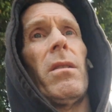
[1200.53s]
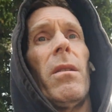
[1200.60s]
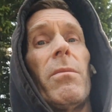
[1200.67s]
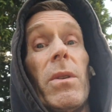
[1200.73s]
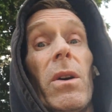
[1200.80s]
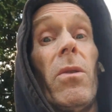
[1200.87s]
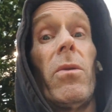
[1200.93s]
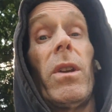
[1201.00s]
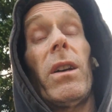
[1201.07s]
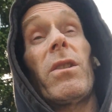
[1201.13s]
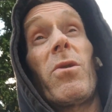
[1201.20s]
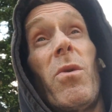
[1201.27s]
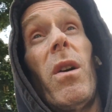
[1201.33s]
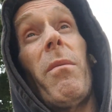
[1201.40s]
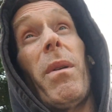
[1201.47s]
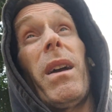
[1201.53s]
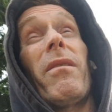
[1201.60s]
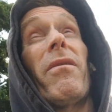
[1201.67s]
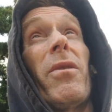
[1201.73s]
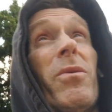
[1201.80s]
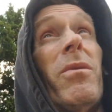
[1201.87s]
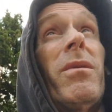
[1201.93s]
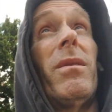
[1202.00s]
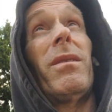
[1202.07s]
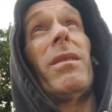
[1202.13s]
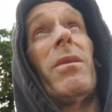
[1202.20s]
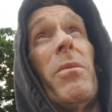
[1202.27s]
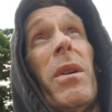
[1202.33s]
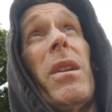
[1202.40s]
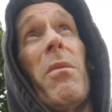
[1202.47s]
I'm told that's quite painful
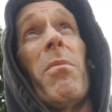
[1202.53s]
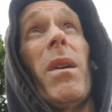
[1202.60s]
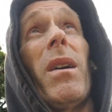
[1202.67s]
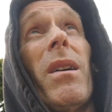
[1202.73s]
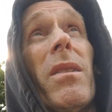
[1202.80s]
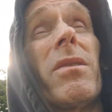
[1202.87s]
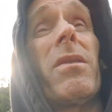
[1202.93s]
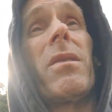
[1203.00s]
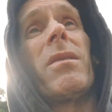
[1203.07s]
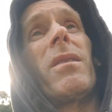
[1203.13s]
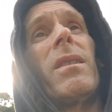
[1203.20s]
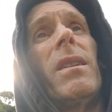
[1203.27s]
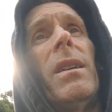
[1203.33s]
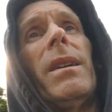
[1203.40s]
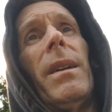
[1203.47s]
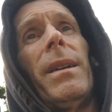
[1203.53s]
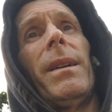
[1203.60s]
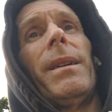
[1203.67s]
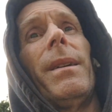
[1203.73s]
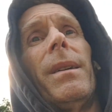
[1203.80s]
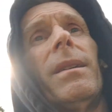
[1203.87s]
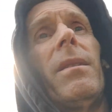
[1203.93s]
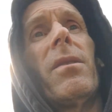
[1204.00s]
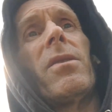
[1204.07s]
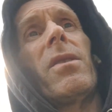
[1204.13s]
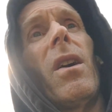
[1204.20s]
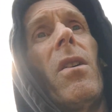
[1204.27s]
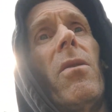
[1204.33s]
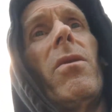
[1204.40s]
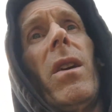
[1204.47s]
when you pass.
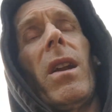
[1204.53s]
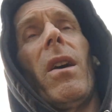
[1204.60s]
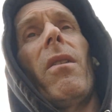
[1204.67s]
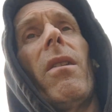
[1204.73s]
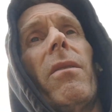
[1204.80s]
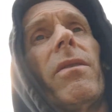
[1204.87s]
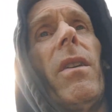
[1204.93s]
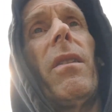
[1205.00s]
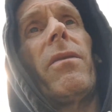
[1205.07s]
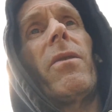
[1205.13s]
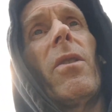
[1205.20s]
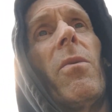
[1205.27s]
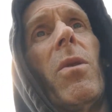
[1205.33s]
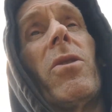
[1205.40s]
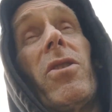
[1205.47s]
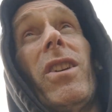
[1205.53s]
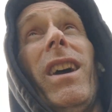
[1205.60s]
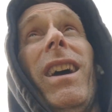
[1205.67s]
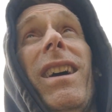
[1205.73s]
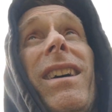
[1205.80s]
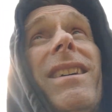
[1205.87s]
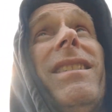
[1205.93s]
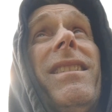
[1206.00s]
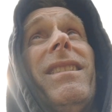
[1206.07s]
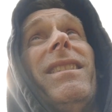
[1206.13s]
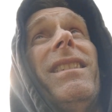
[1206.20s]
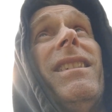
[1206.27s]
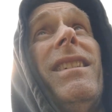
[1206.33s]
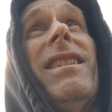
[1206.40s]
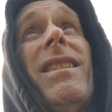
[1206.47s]
So, you know, I've got to watch it.
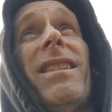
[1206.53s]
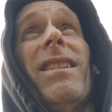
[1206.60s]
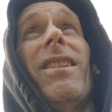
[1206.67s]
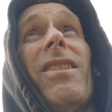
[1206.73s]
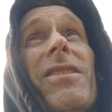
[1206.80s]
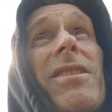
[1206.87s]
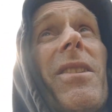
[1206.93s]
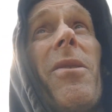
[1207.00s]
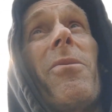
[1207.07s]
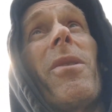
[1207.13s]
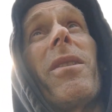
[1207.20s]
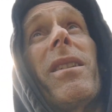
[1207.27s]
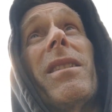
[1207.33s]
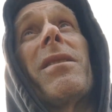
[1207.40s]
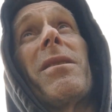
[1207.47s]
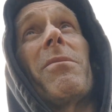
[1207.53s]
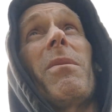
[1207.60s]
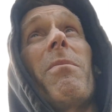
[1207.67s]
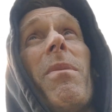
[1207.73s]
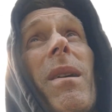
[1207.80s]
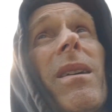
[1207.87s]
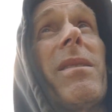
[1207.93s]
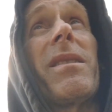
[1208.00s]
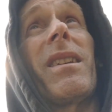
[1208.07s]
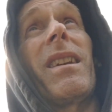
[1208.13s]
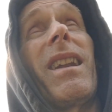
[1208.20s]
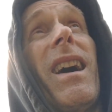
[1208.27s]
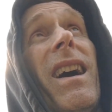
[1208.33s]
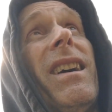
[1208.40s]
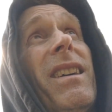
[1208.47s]
Last thing I want is to be
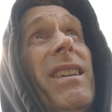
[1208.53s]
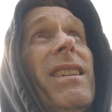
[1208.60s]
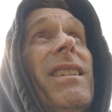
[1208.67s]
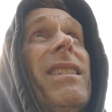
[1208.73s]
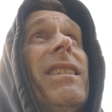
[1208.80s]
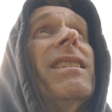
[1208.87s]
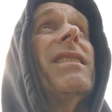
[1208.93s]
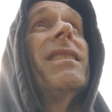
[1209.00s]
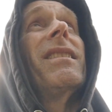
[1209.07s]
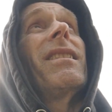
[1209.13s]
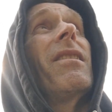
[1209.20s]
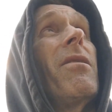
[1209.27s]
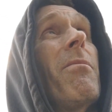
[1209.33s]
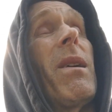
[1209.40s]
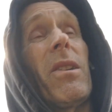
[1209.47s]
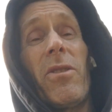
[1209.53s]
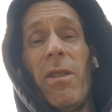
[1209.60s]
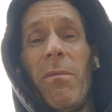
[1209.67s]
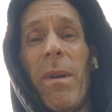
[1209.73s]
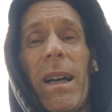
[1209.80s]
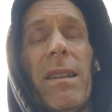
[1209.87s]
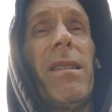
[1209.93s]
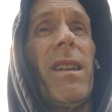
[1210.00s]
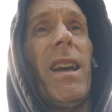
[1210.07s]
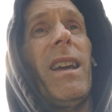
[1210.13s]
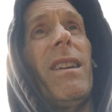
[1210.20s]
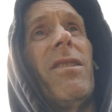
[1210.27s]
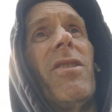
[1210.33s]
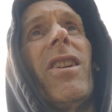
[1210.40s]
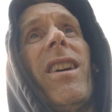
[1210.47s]
passing that. Can you imagine
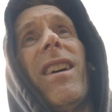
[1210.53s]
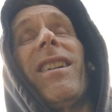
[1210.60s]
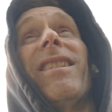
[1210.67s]
backstage,